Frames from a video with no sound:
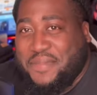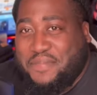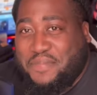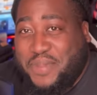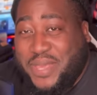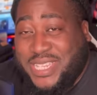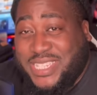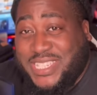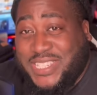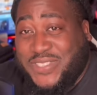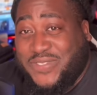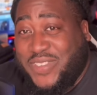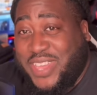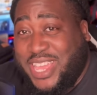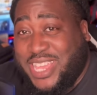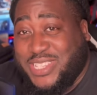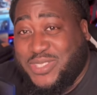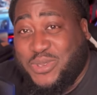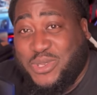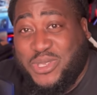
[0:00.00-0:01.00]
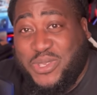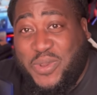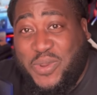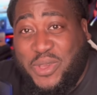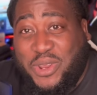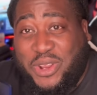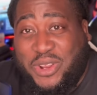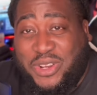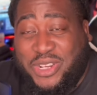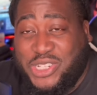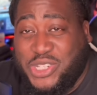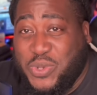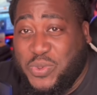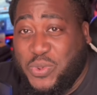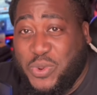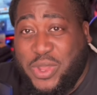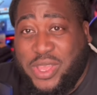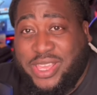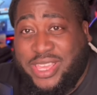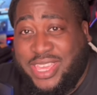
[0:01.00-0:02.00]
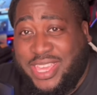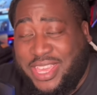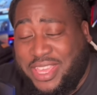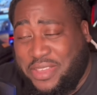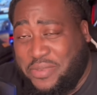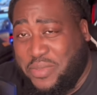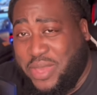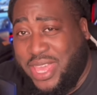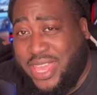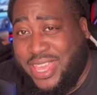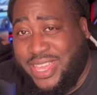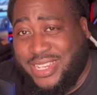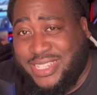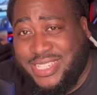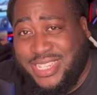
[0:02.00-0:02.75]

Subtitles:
Pistons fans, what's going on? It's your boy King, man.